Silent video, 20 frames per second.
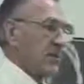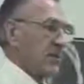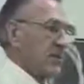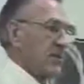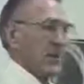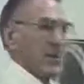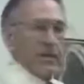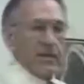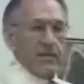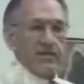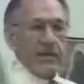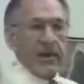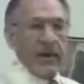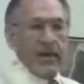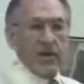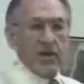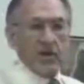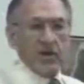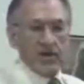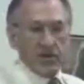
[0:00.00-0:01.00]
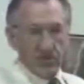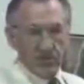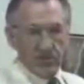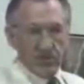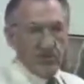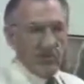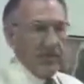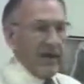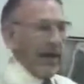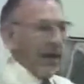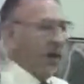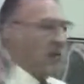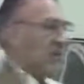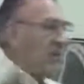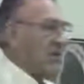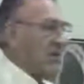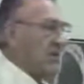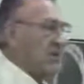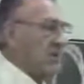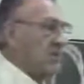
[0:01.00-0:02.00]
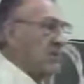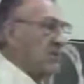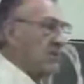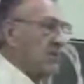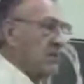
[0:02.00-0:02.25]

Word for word: You got a backhoe, use the backhoe.